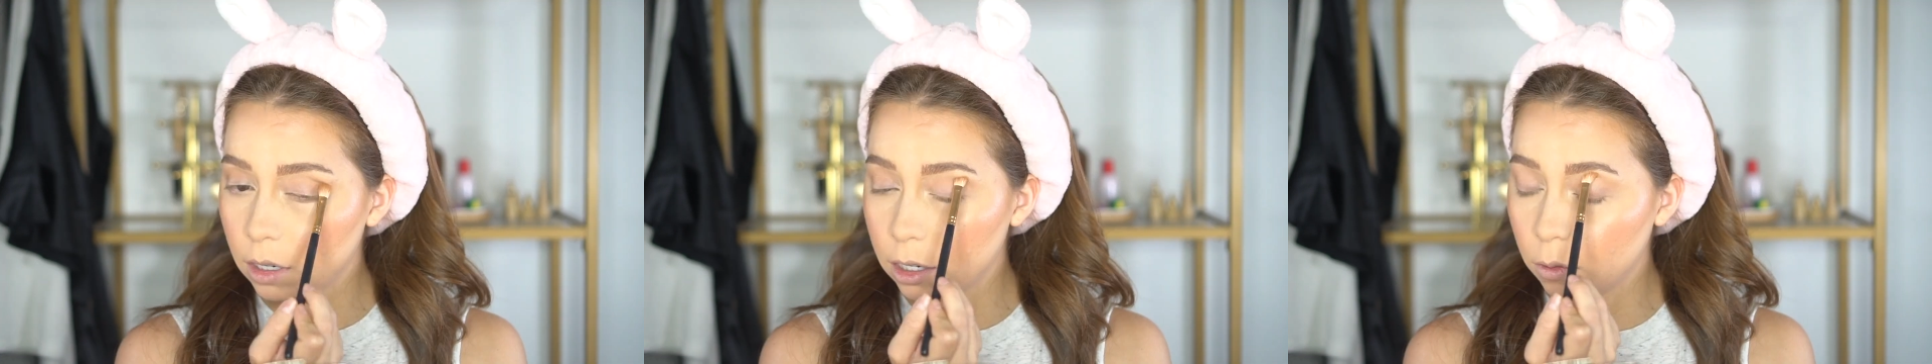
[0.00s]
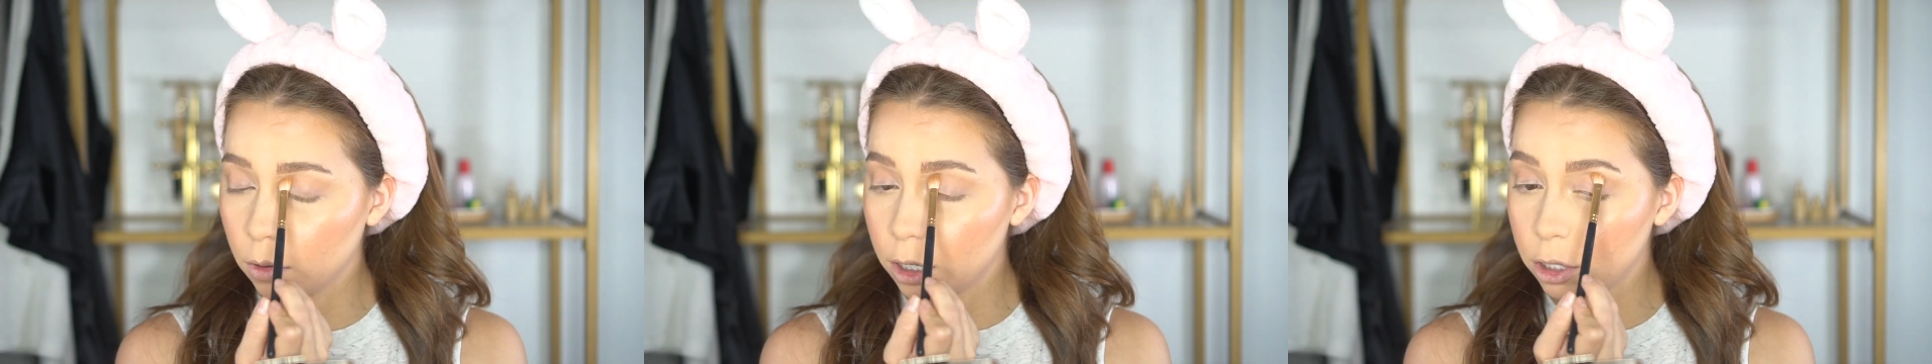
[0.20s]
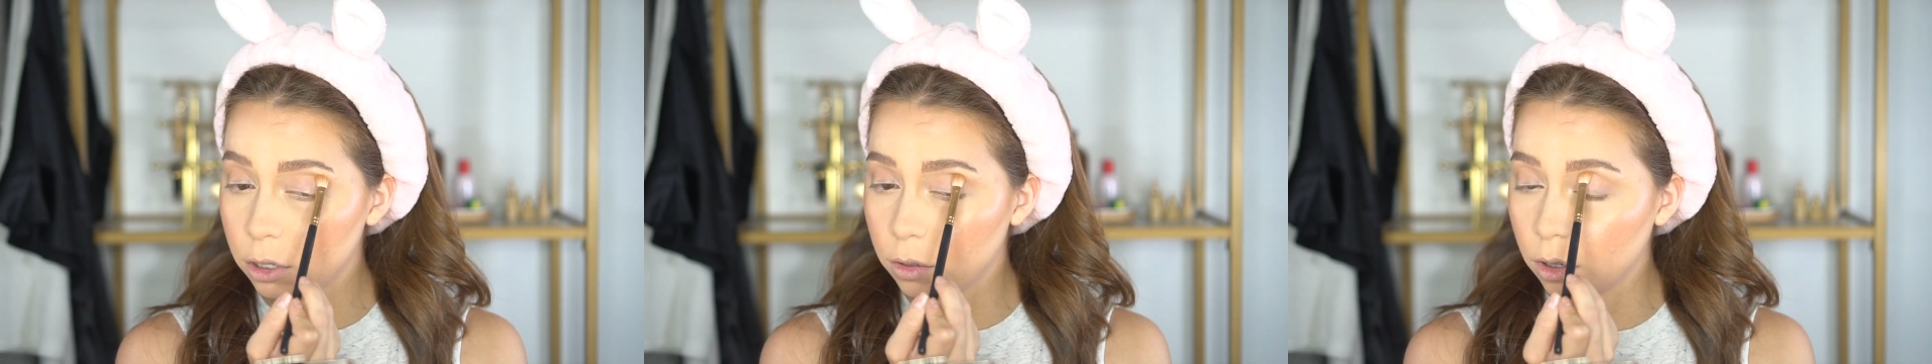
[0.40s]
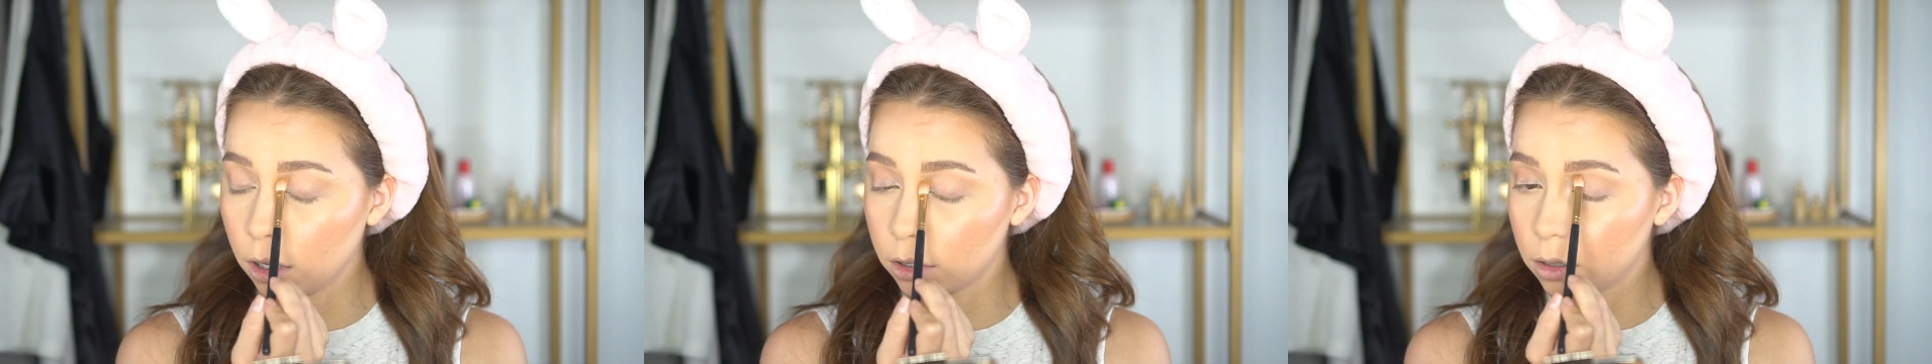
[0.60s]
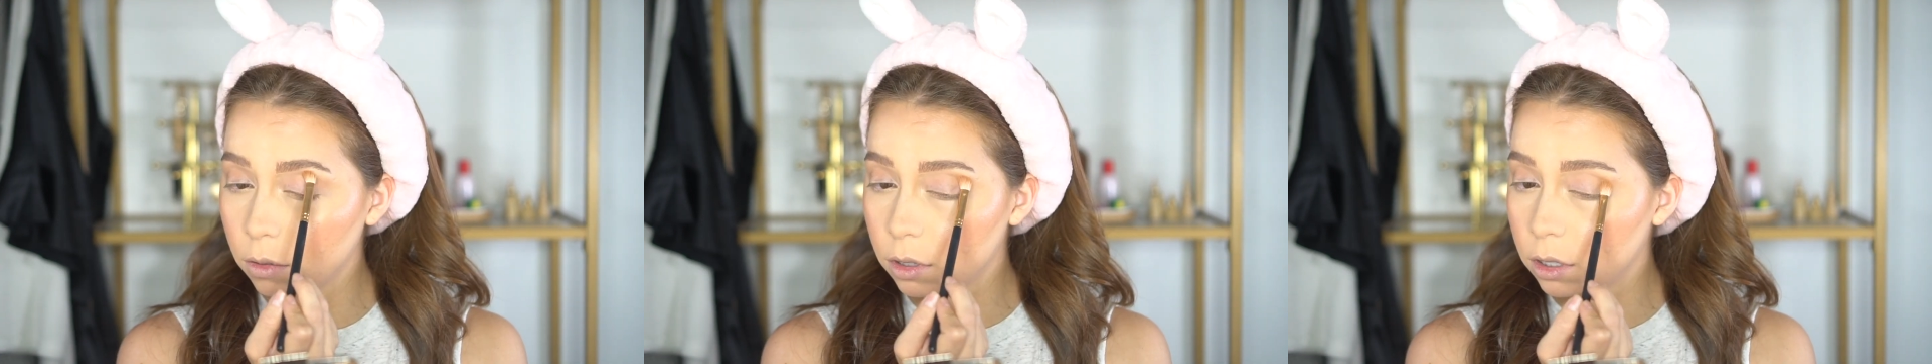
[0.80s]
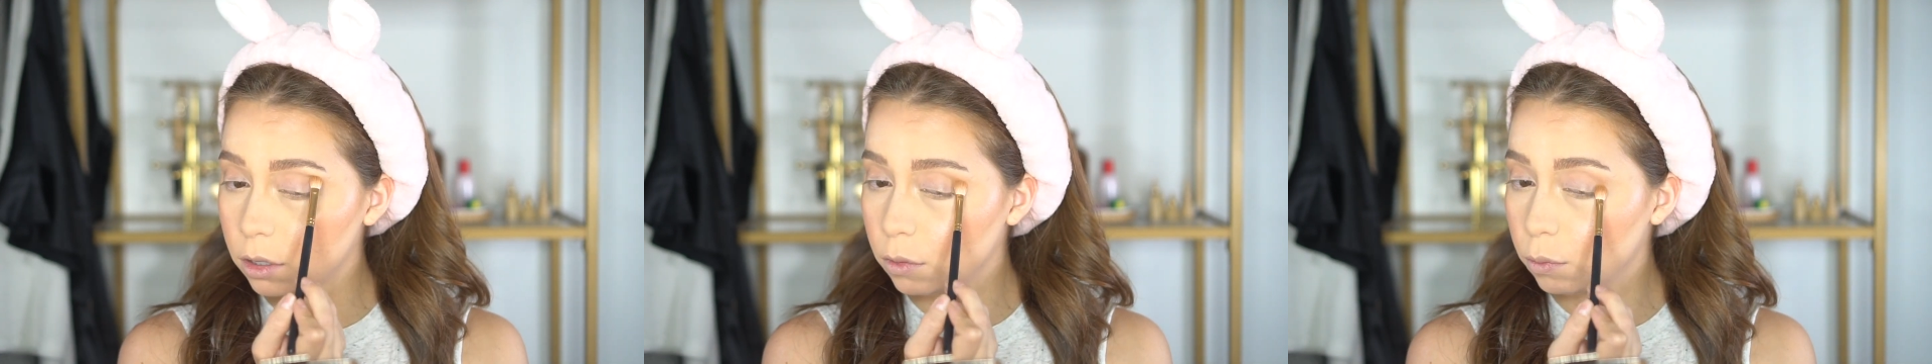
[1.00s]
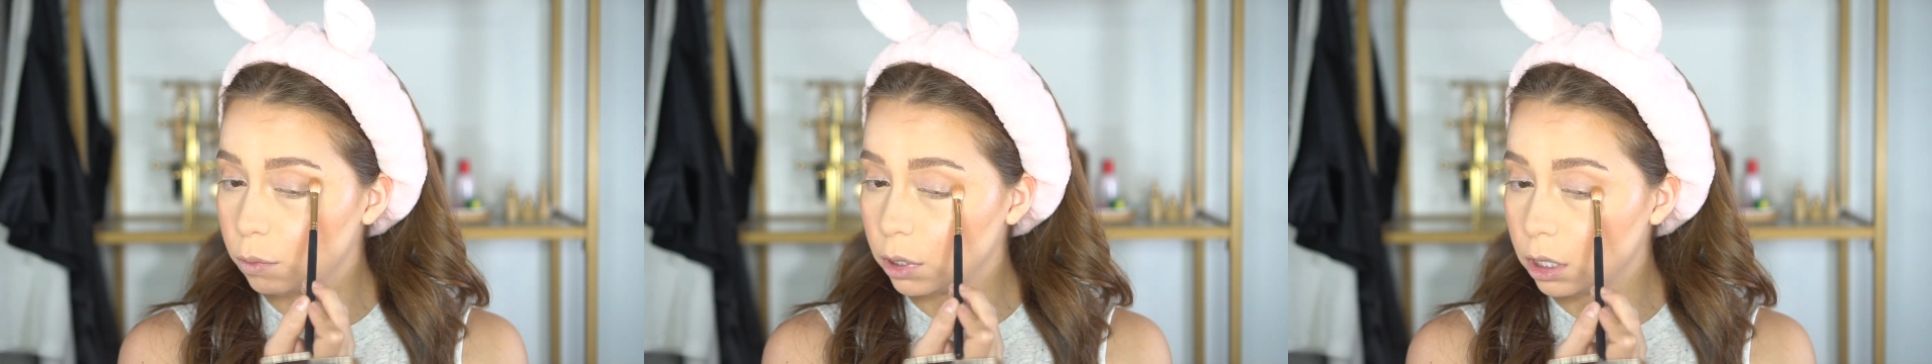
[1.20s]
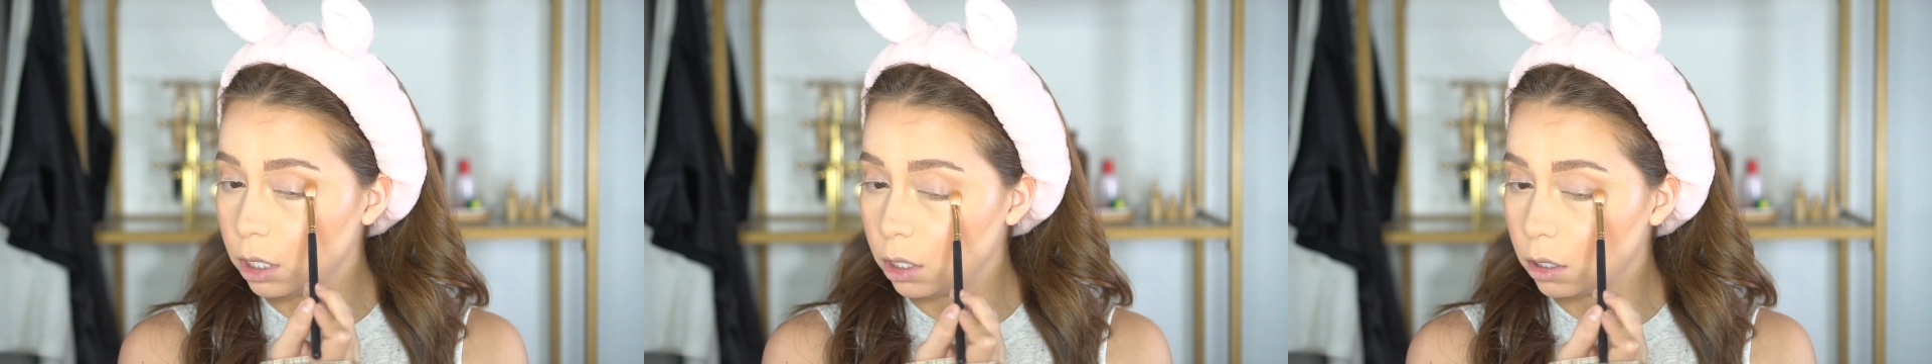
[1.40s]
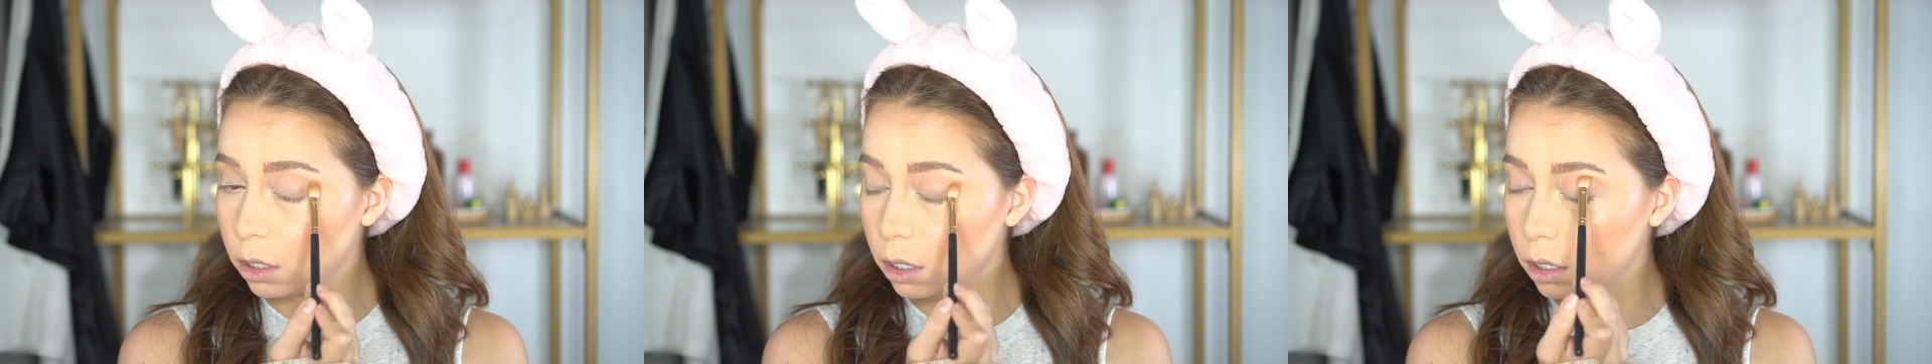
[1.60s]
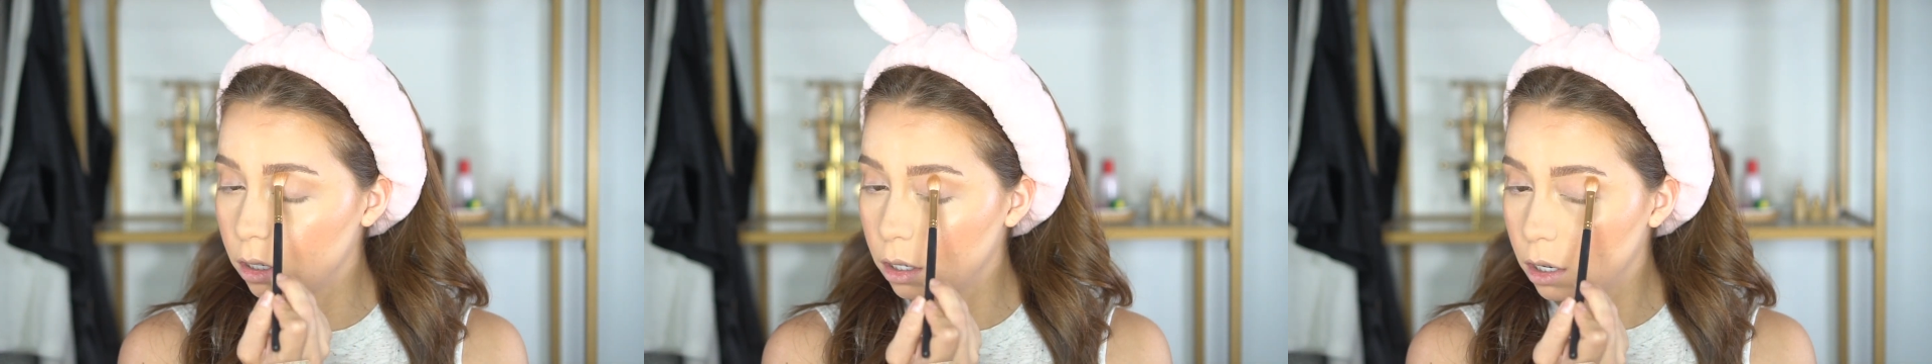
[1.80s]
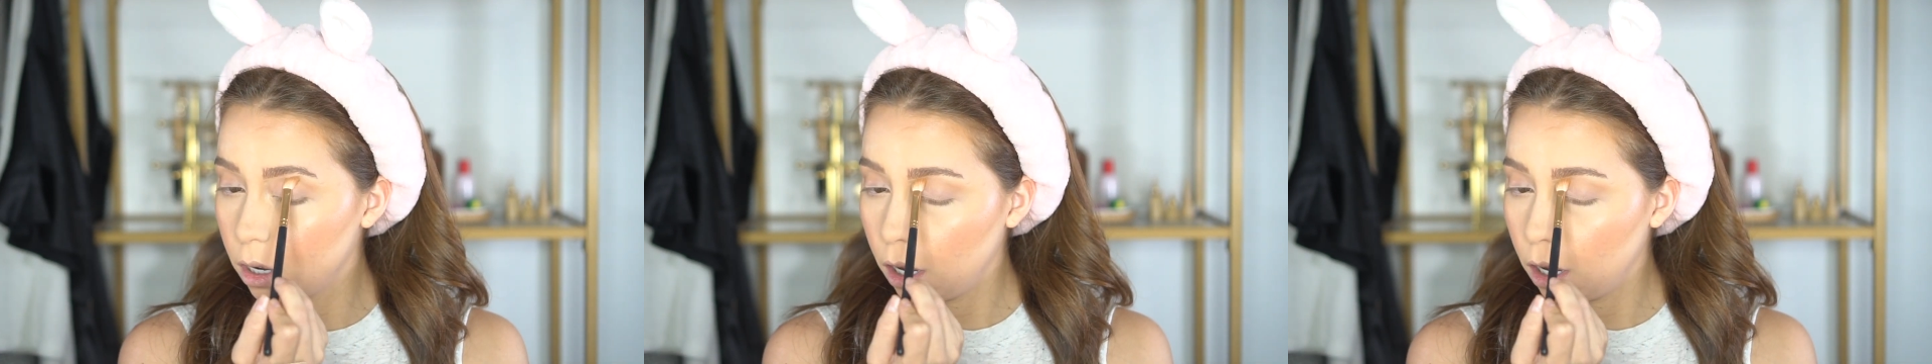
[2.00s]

I don't want it too dark, so this is a really good